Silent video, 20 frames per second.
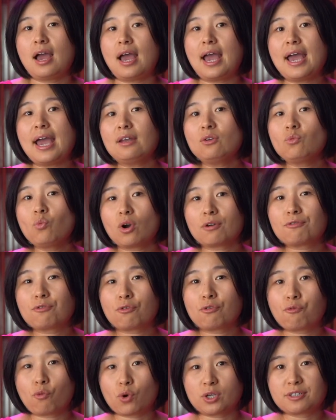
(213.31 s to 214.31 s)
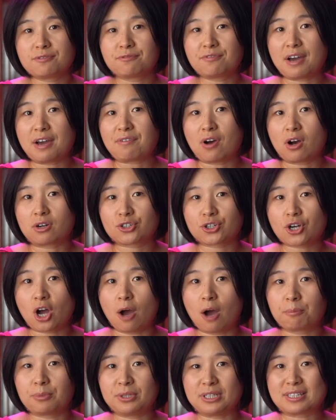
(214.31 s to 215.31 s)
and worked for Fortune 500
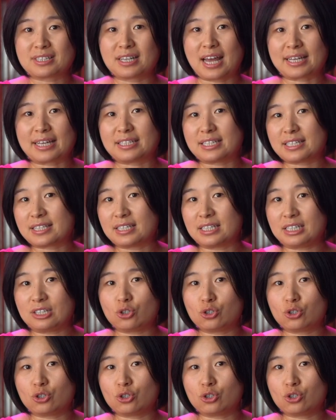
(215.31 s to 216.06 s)
companies like Disney,